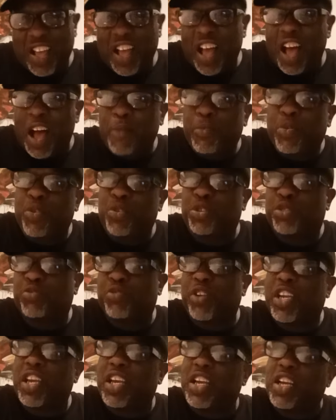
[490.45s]
I'm going to
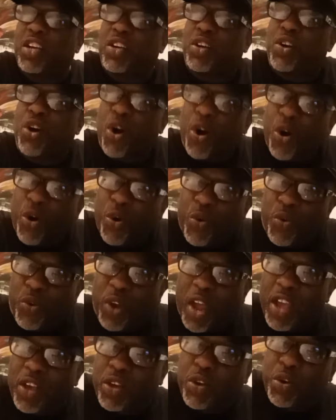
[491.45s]
drink it cold,
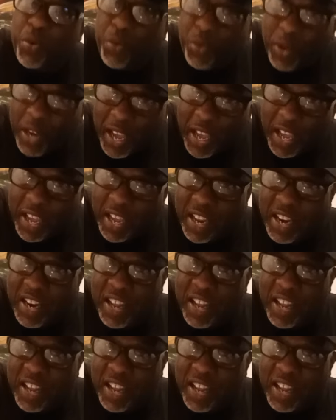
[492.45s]
like Kool-Aid.